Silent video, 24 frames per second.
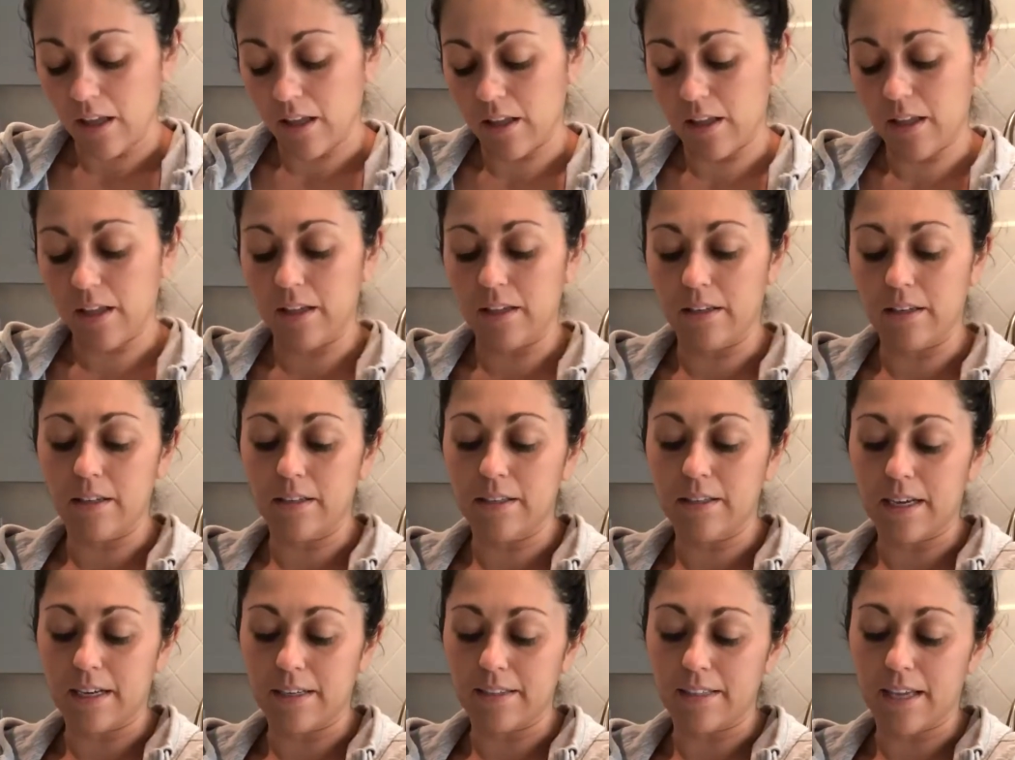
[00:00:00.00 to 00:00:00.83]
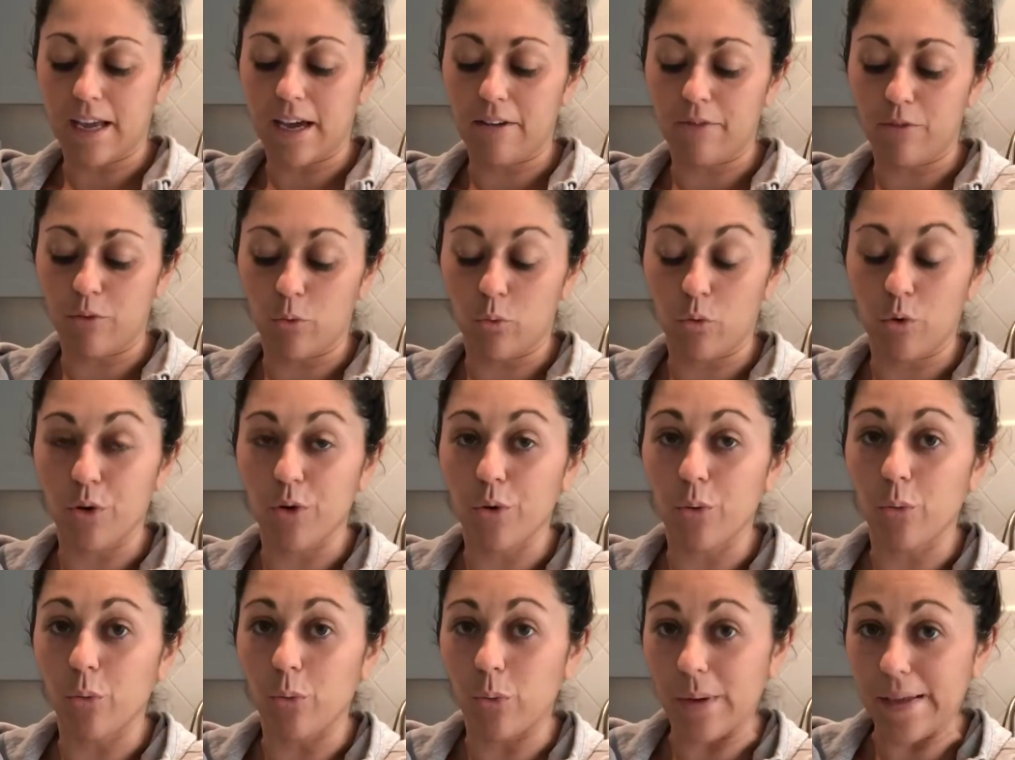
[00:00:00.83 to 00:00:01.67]
It does have the word
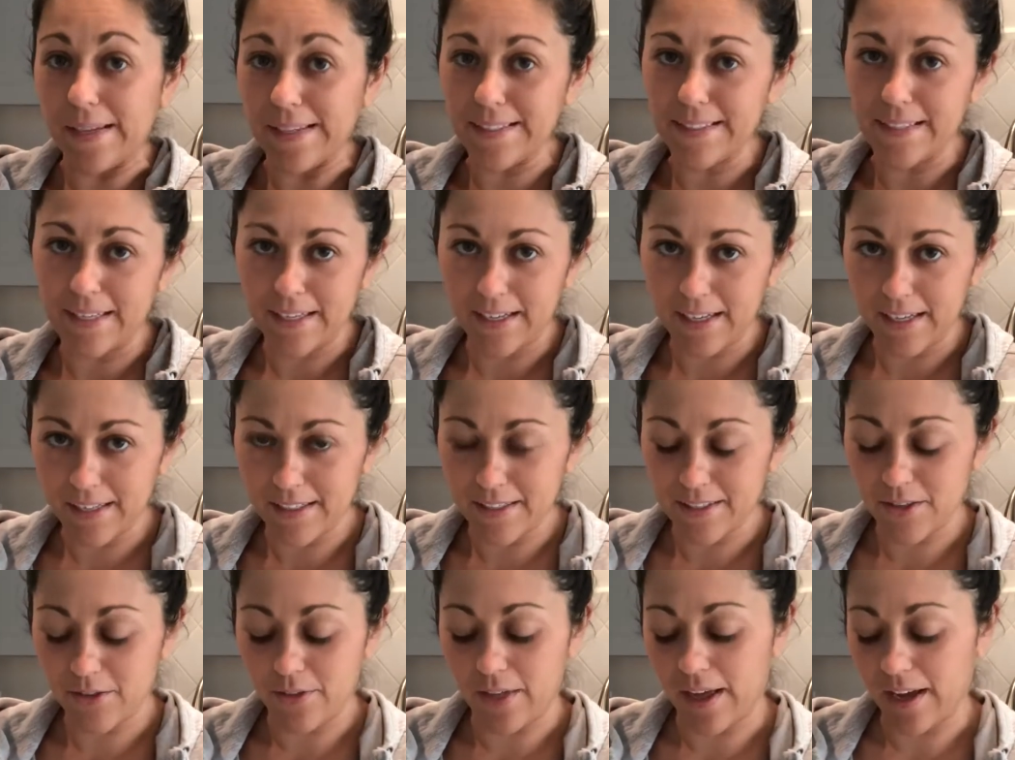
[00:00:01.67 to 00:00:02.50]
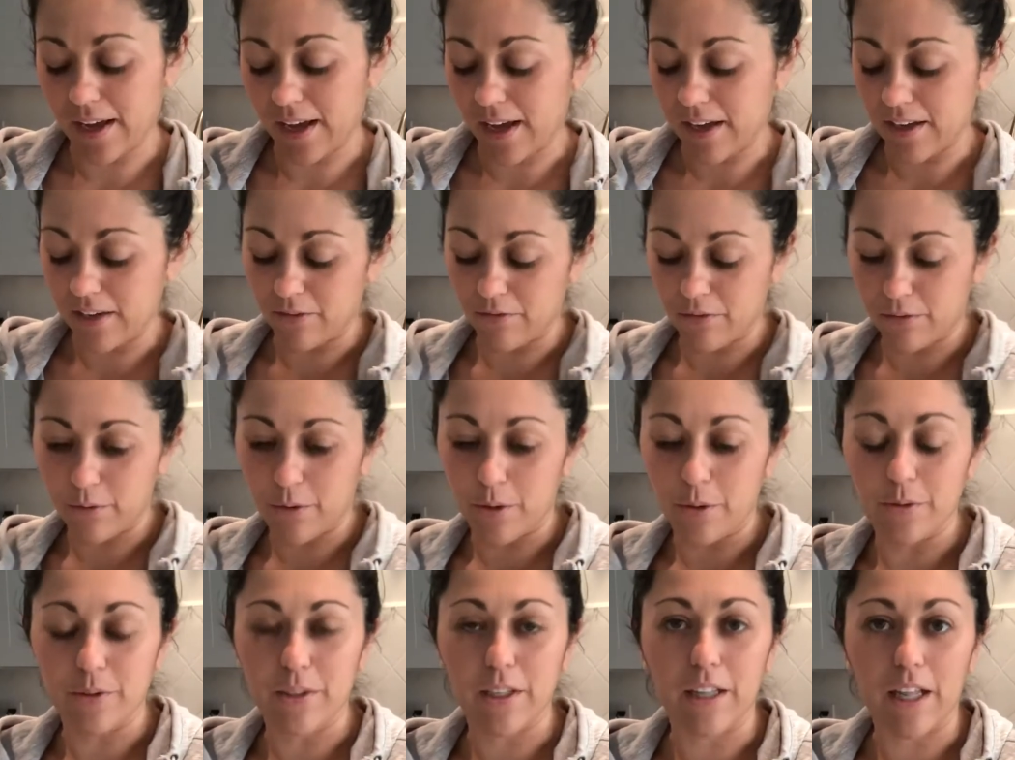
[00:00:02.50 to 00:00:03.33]
wheat in it, so that kind of
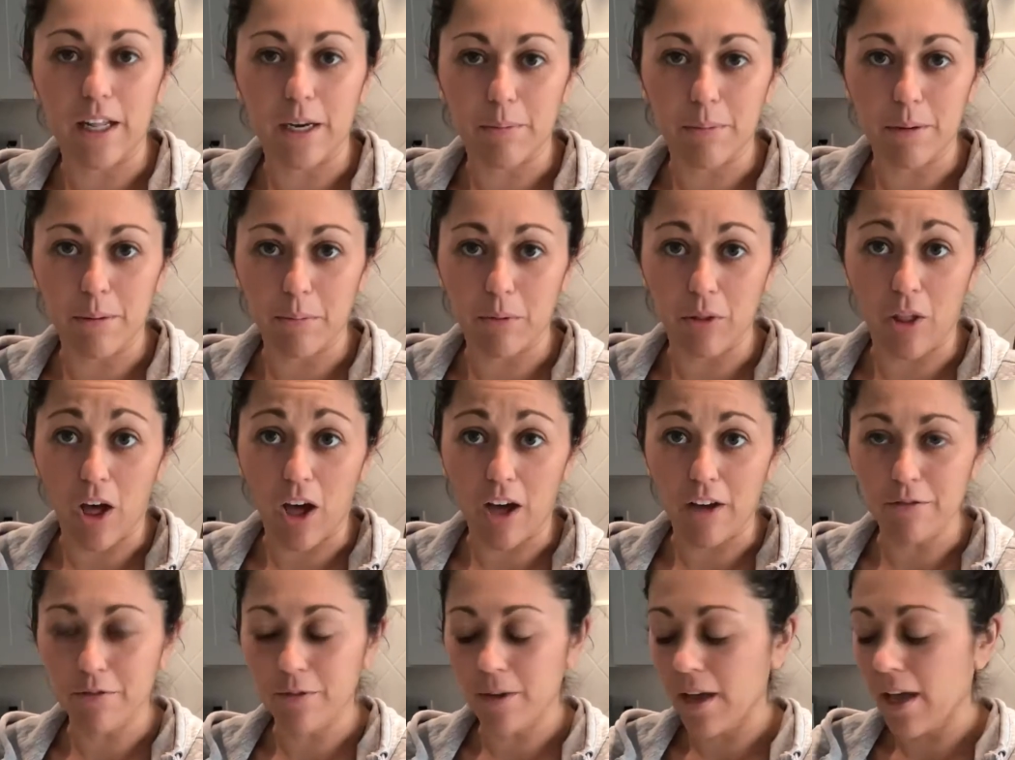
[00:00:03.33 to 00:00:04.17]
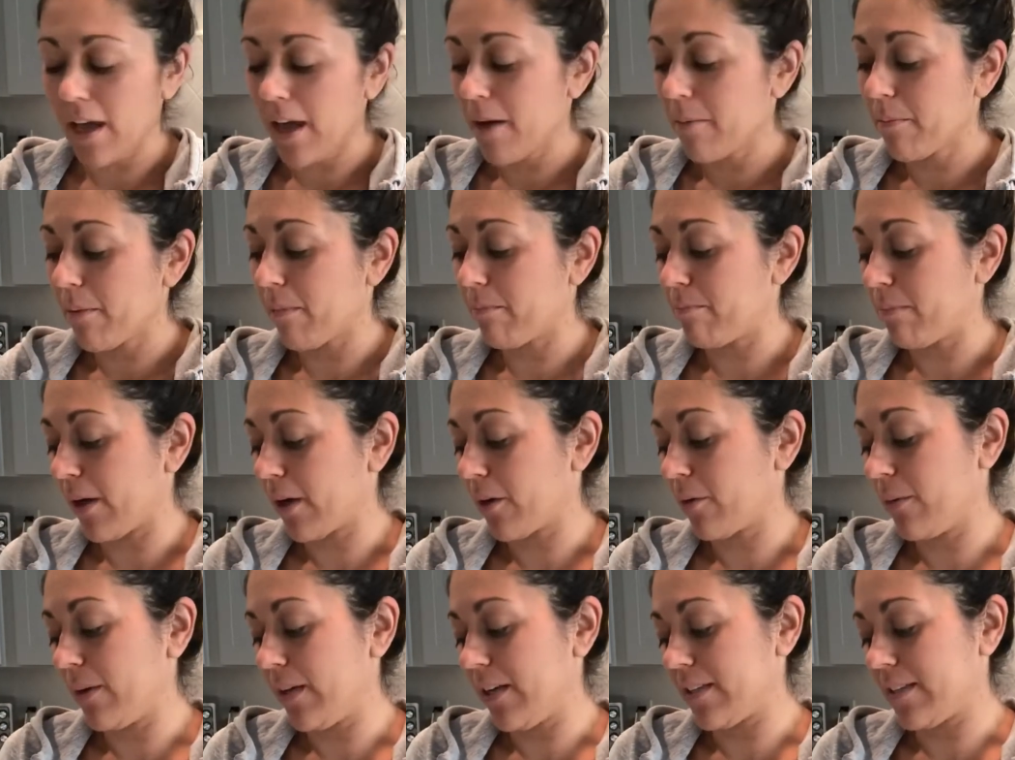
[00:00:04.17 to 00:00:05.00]
throws a lot of people off. But
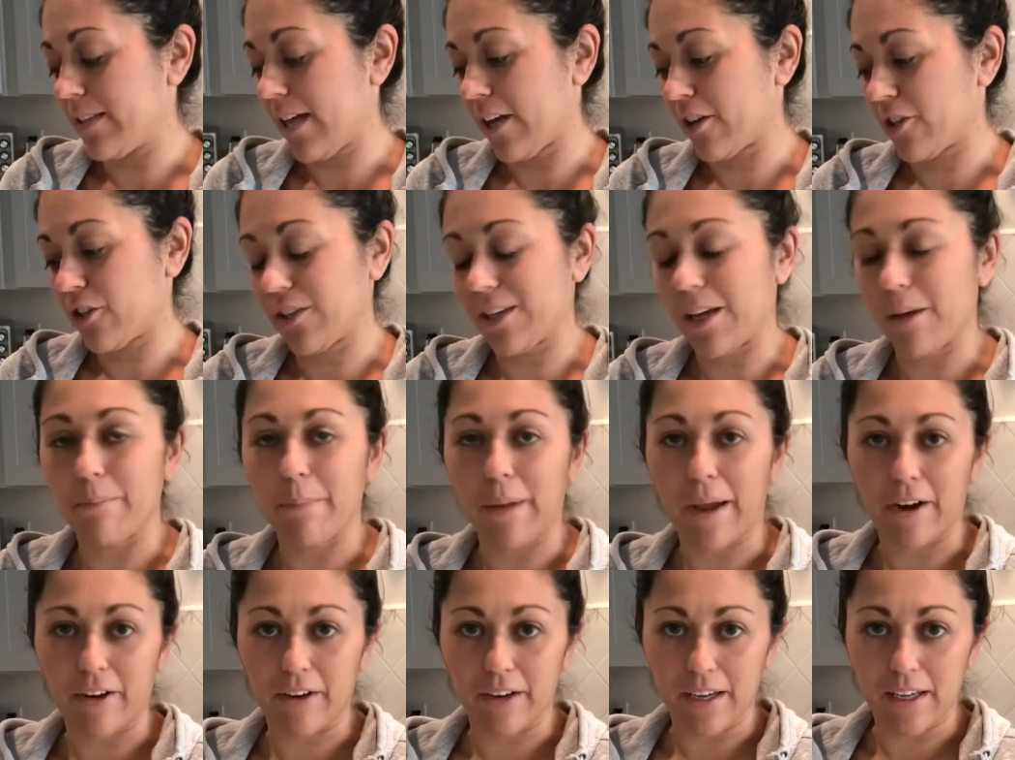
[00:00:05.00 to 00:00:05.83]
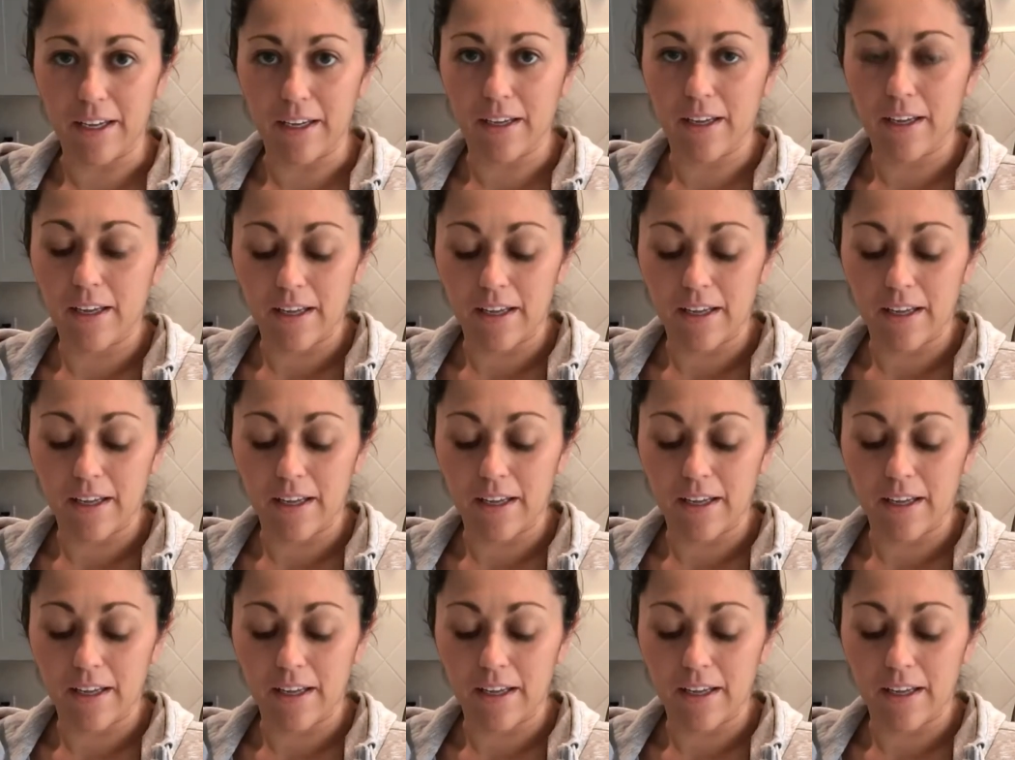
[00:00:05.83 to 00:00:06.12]
buckwheat is actually a berry.